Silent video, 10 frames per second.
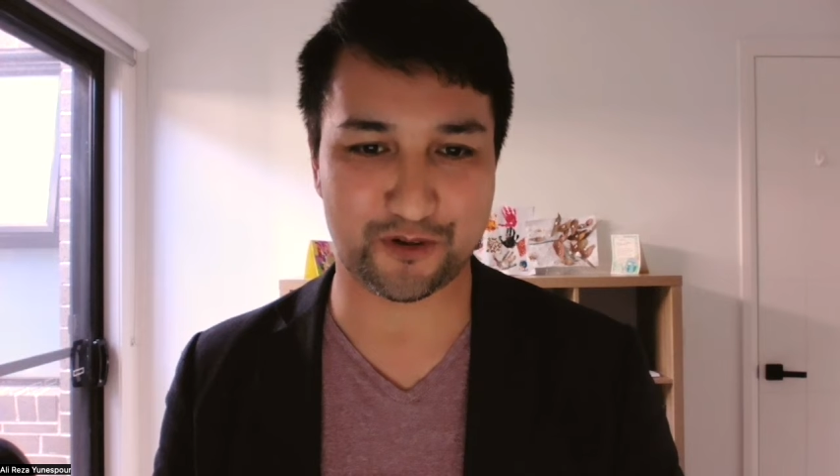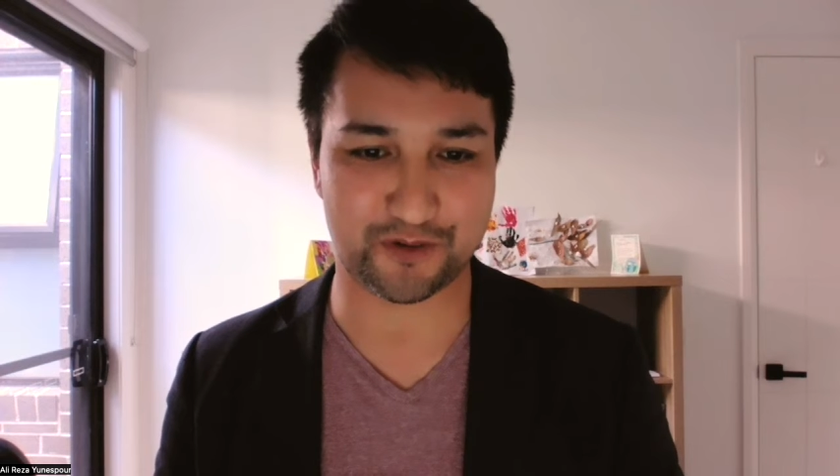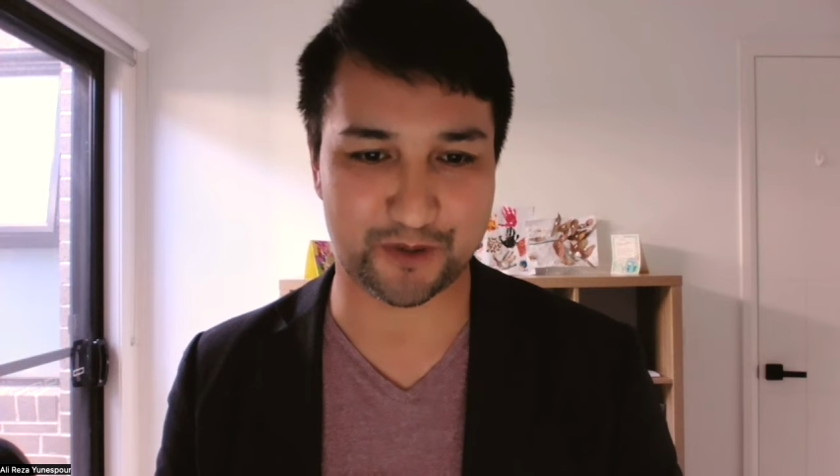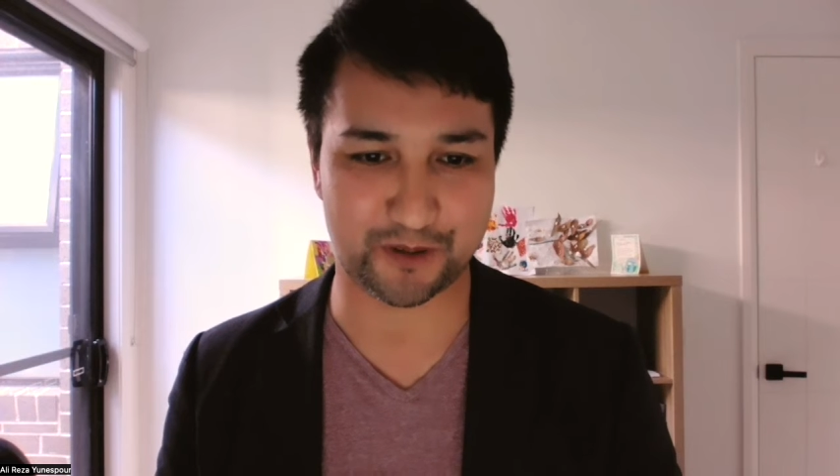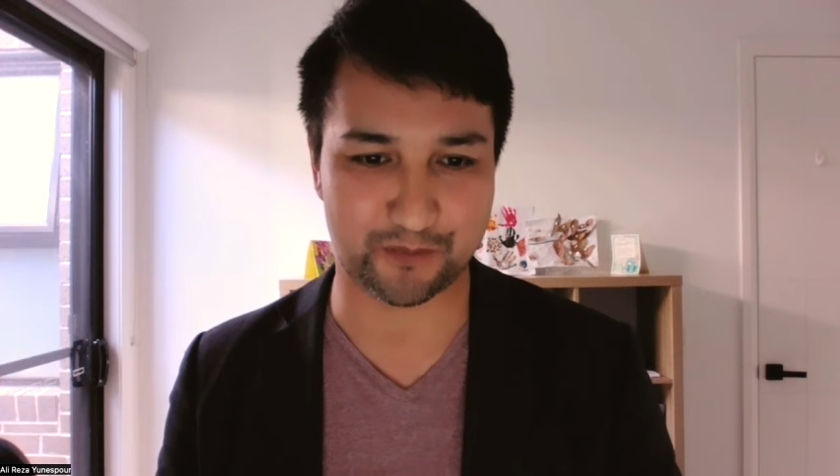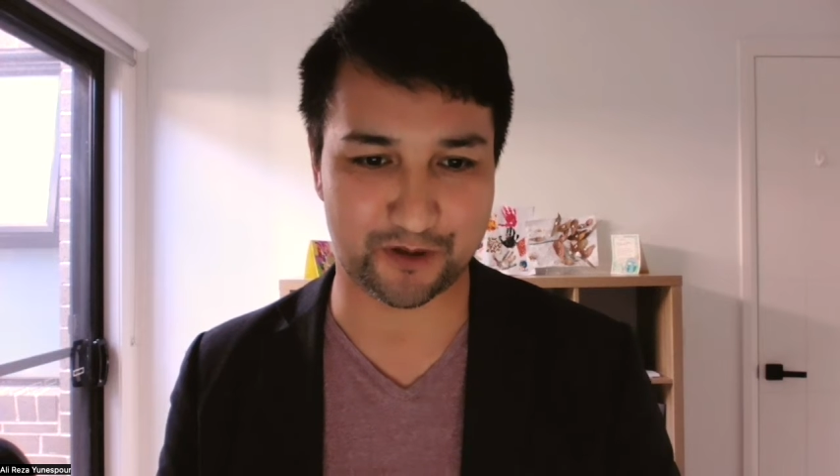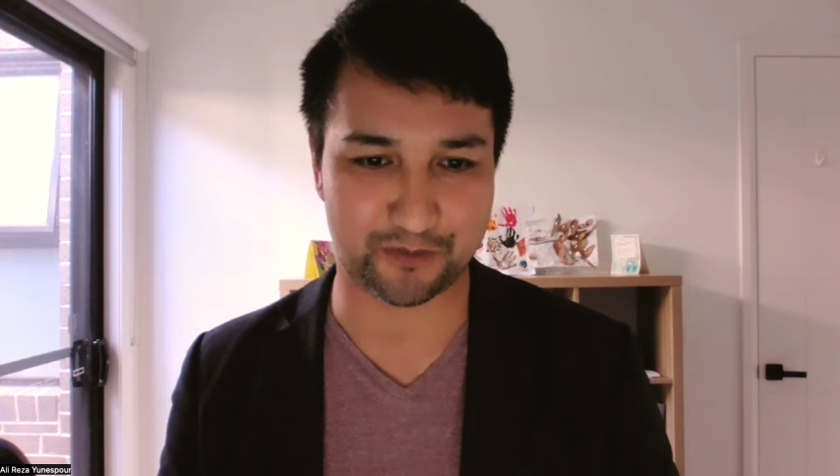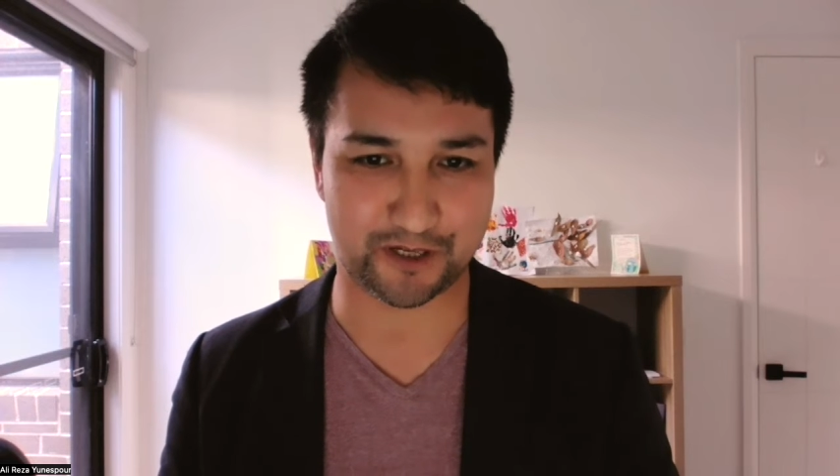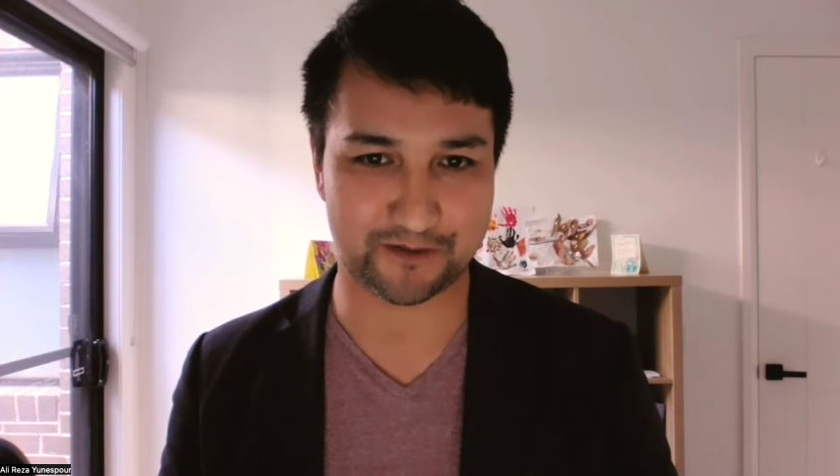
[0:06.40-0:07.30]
you remember.